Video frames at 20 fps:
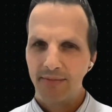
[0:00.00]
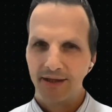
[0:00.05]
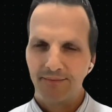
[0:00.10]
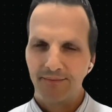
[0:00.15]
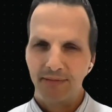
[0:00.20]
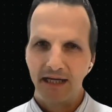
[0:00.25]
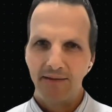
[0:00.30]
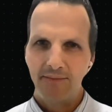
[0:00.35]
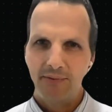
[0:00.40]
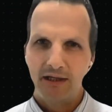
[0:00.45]

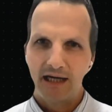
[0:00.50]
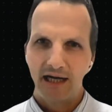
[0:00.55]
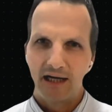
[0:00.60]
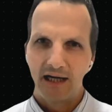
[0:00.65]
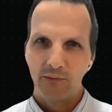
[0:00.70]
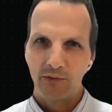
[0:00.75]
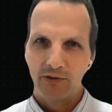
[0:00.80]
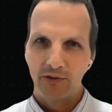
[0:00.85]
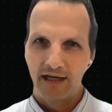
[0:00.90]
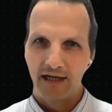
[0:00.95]
But maybe
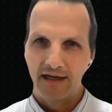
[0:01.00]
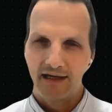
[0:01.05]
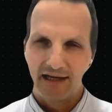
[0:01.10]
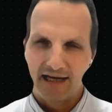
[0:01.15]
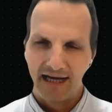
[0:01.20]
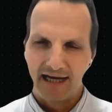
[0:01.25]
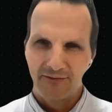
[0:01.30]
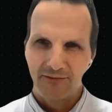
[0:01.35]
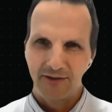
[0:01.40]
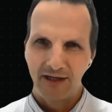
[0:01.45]
I would
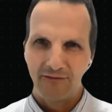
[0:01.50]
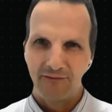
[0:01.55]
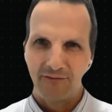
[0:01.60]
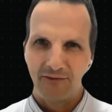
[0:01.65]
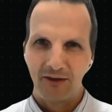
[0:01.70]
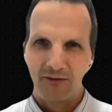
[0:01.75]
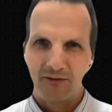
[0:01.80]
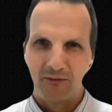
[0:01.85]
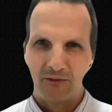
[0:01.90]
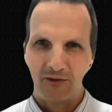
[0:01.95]
like to
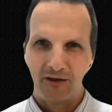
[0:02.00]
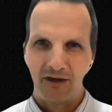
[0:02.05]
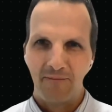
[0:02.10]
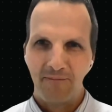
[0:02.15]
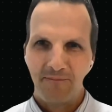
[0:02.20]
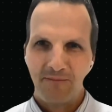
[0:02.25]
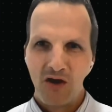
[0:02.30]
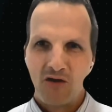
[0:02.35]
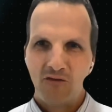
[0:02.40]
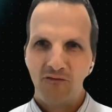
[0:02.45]
have
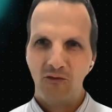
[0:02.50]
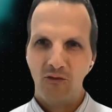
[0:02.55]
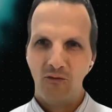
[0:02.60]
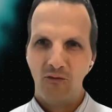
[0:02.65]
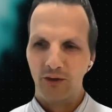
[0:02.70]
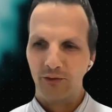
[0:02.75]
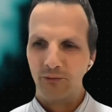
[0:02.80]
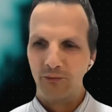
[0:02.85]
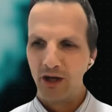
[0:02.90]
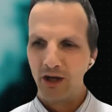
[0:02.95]
forward
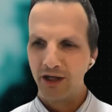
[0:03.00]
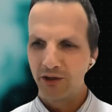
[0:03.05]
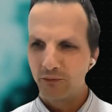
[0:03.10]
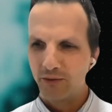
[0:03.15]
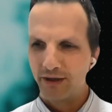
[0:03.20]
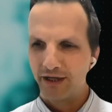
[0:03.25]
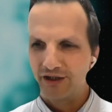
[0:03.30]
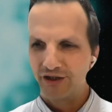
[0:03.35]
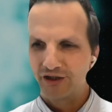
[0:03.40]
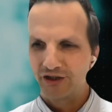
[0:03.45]

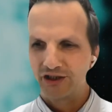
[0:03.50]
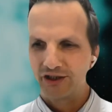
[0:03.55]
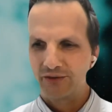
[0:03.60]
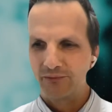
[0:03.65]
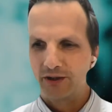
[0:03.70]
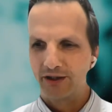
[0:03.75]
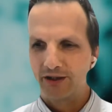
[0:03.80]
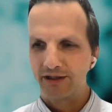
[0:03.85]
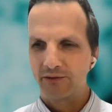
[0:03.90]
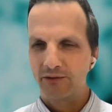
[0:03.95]
one
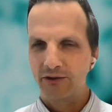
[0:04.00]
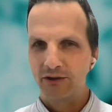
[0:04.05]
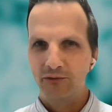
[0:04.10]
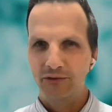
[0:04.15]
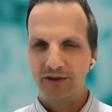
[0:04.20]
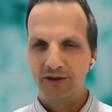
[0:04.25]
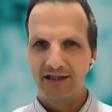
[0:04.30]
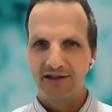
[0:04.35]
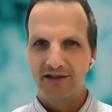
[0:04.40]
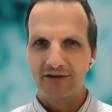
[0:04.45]
question. What
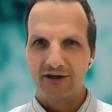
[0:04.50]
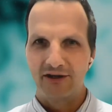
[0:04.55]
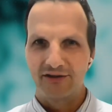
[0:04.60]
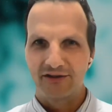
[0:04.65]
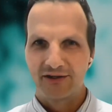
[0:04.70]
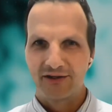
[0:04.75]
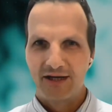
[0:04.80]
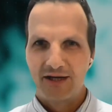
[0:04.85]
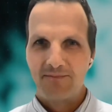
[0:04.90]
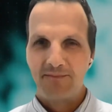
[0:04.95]
you did
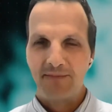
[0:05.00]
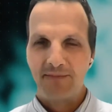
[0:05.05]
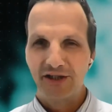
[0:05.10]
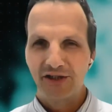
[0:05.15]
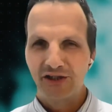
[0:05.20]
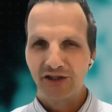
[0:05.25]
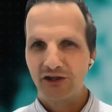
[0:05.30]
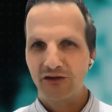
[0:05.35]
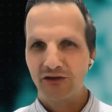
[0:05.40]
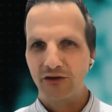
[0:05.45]
not
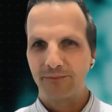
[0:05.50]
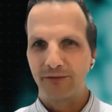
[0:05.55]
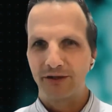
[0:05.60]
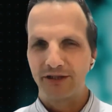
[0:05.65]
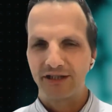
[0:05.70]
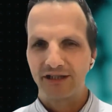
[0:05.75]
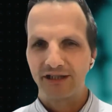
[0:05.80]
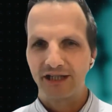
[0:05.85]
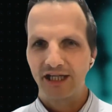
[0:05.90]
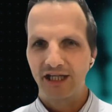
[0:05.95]
mention in your
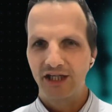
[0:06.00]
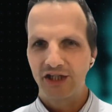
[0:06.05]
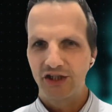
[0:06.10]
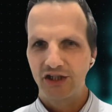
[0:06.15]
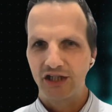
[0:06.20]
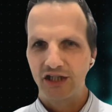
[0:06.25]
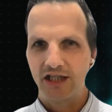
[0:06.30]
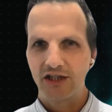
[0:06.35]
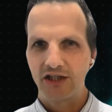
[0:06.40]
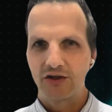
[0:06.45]

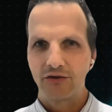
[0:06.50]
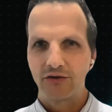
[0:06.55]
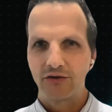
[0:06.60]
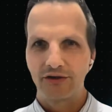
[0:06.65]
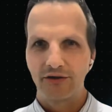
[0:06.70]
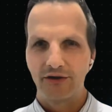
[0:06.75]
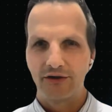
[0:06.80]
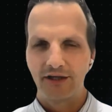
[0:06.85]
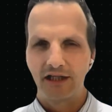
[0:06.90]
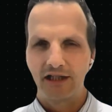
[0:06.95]
presentation,
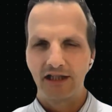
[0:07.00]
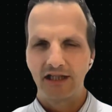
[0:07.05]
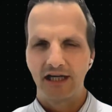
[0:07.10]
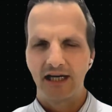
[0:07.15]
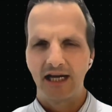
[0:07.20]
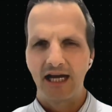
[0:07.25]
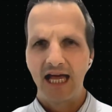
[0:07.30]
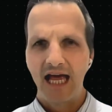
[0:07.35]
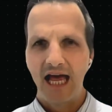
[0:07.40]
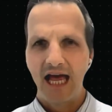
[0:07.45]
concerning
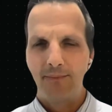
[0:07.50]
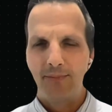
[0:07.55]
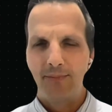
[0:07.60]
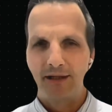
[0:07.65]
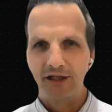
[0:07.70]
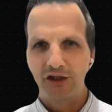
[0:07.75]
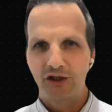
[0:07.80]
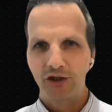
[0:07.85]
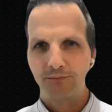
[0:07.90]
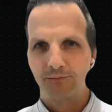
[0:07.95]
the
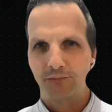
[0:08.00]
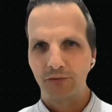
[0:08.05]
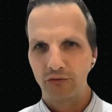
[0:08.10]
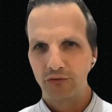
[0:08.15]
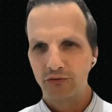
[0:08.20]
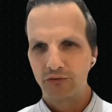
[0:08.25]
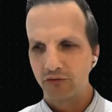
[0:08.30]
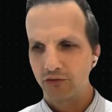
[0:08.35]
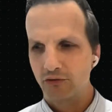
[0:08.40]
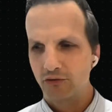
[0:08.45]
ablation
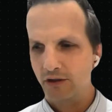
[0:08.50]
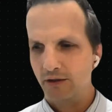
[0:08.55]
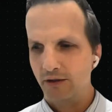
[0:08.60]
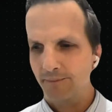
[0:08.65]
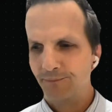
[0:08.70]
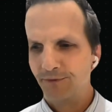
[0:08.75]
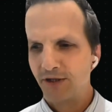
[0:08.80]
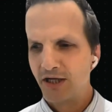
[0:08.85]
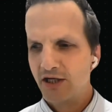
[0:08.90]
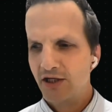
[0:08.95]

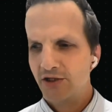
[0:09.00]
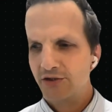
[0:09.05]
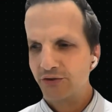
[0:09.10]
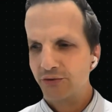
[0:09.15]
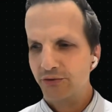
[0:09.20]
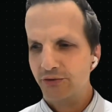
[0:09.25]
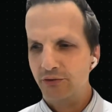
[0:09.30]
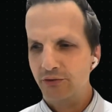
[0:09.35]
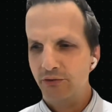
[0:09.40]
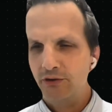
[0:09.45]
protocol.
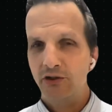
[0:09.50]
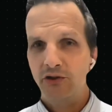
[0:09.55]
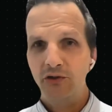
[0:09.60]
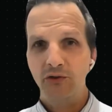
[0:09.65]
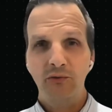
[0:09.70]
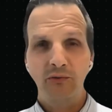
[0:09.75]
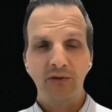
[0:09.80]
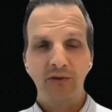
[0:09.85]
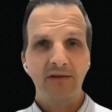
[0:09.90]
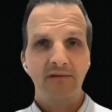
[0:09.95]
So
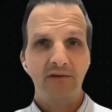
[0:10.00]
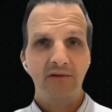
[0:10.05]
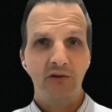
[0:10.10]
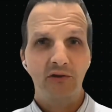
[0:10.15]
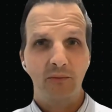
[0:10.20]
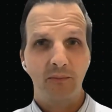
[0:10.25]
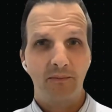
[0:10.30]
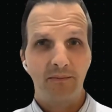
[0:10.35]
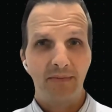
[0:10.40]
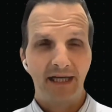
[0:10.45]
you
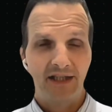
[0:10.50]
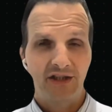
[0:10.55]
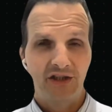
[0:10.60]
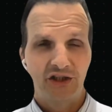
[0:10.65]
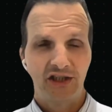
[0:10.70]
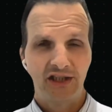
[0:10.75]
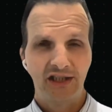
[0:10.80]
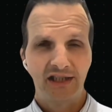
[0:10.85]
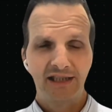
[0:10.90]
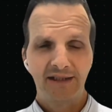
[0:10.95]

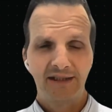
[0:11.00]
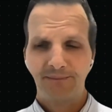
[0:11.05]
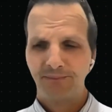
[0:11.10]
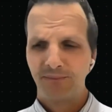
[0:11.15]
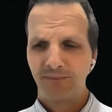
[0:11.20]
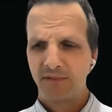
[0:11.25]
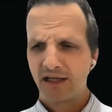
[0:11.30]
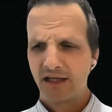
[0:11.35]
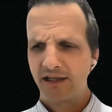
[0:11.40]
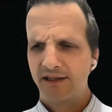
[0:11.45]
mentioned
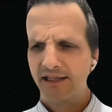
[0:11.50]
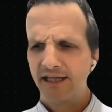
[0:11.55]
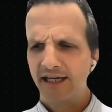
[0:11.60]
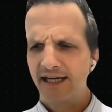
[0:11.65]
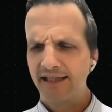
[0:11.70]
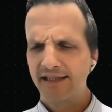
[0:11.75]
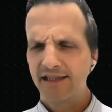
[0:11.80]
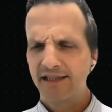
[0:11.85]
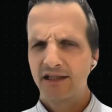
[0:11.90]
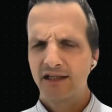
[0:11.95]

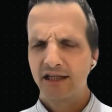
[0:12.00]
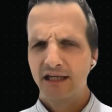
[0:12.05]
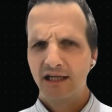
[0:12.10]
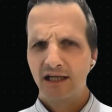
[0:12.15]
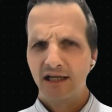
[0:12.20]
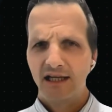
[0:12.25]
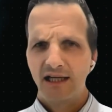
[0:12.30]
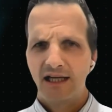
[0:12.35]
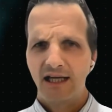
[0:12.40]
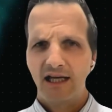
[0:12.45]
that
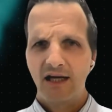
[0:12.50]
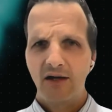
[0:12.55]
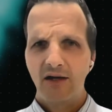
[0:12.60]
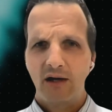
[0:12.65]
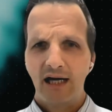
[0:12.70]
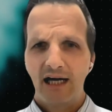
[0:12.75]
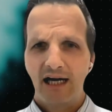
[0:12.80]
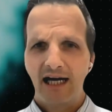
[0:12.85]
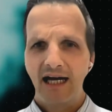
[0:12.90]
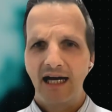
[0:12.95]

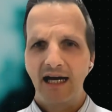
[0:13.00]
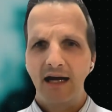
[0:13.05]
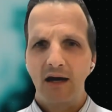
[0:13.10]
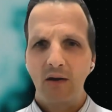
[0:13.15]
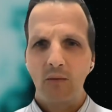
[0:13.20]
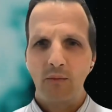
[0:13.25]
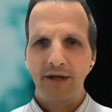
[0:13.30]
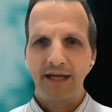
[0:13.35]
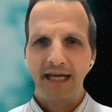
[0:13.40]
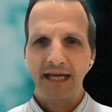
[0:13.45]

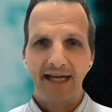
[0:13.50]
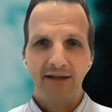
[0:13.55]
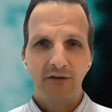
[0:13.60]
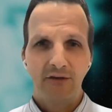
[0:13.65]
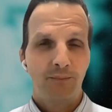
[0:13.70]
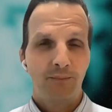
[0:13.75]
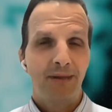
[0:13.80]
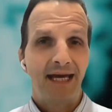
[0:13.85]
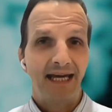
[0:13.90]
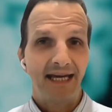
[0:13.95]
we
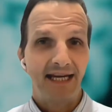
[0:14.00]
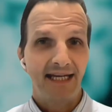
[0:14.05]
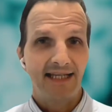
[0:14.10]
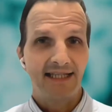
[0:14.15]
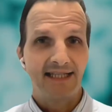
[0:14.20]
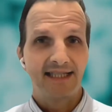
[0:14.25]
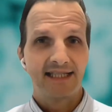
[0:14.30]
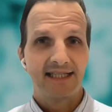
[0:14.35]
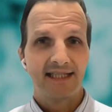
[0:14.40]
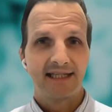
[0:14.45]
had to
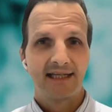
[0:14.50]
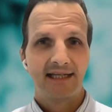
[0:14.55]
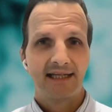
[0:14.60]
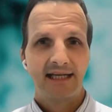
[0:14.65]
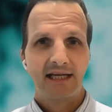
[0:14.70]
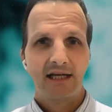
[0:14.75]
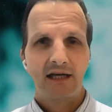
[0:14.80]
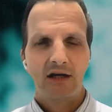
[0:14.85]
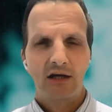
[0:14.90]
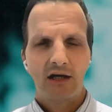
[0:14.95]
pace
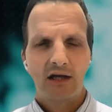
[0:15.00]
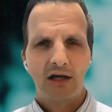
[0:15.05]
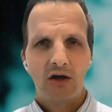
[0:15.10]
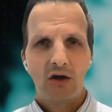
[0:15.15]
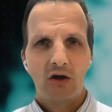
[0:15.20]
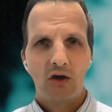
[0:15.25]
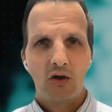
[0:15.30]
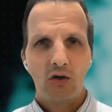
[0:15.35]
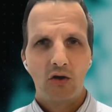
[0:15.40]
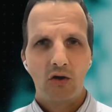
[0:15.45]

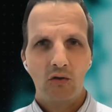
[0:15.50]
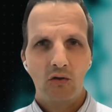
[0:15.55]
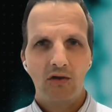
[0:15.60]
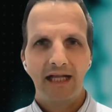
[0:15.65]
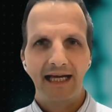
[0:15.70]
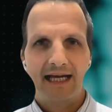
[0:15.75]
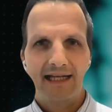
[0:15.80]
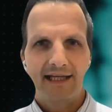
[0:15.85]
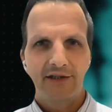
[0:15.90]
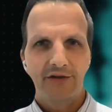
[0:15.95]

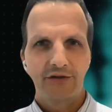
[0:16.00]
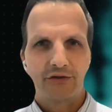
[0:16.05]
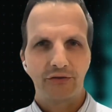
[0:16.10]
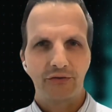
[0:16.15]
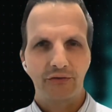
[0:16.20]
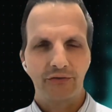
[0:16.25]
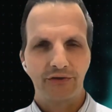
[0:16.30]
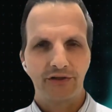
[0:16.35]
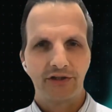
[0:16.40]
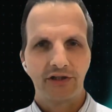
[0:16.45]
all
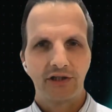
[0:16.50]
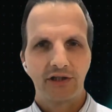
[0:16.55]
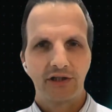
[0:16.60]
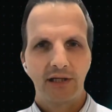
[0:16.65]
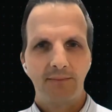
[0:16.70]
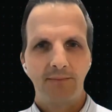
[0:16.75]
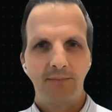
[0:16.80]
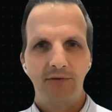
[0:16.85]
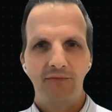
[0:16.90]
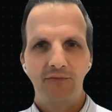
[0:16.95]

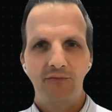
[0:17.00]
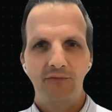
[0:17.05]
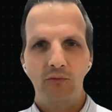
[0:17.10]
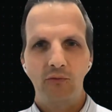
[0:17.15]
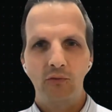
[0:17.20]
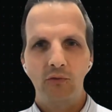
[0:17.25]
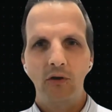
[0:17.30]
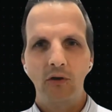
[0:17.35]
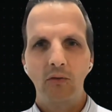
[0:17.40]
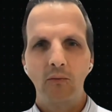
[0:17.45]
electrodes
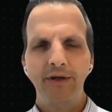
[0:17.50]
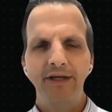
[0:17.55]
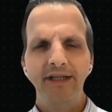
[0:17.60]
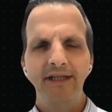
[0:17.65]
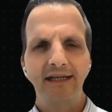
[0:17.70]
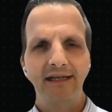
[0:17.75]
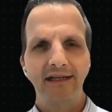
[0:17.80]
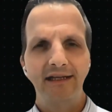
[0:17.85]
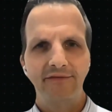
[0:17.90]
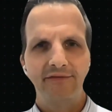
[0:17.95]
before
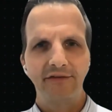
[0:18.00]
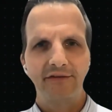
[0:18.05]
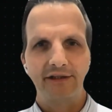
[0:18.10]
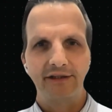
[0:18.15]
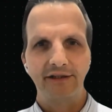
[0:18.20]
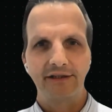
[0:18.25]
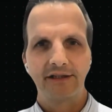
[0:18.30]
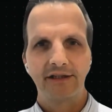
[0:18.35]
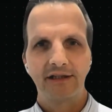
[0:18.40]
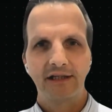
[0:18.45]
we
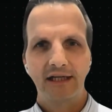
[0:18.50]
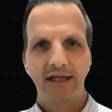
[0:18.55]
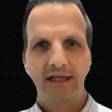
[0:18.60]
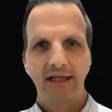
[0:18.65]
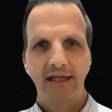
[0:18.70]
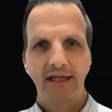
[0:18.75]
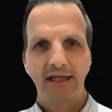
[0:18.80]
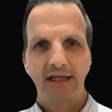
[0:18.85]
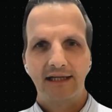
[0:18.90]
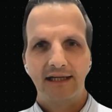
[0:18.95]
delivered
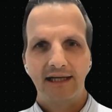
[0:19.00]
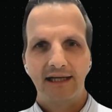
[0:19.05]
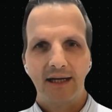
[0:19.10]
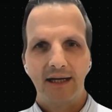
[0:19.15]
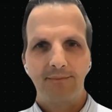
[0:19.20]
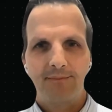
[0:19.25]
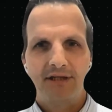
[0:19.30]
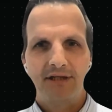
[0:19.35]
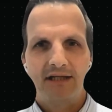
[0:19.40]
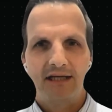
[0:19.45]

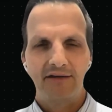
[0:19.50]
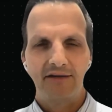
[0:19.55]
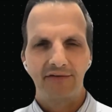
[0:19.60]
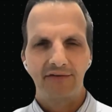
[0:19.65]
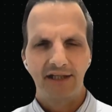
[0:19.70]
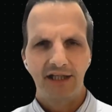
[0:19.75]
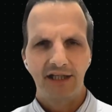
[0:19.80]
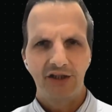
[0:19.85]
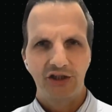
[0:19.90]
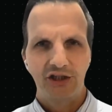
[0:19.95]

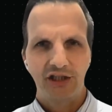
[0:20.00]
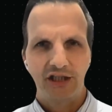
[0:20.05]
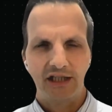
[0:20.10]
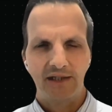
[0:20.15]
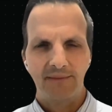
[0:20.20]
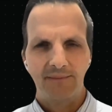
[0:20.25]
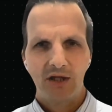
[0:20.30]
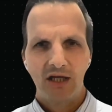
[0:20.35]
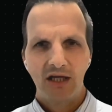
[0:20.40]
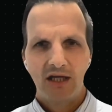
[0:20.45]
PF
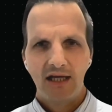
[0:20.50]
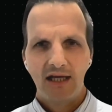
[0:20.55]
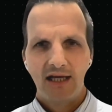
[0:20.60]
energy.